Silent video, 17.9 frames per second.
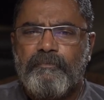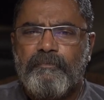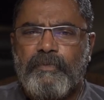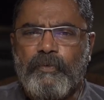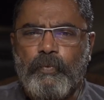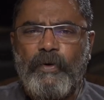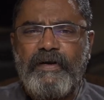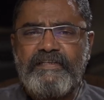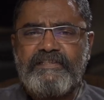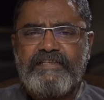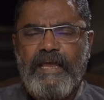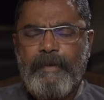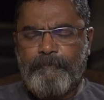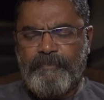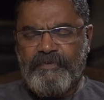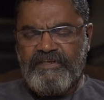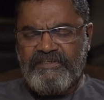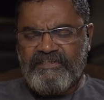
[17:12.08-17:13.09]
But what has
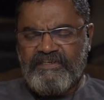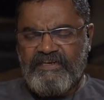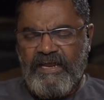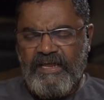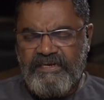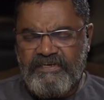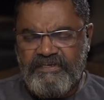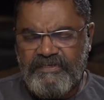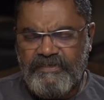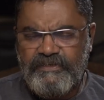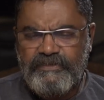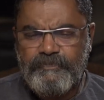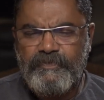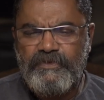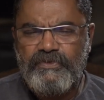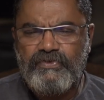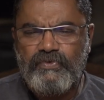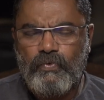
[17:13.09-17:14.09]
happened is an idea has
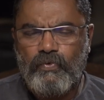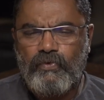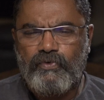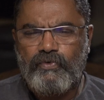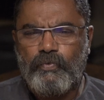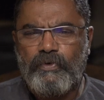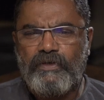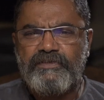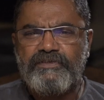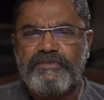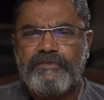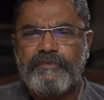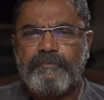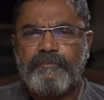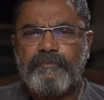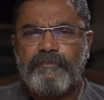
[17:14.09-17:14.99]
been sold to us.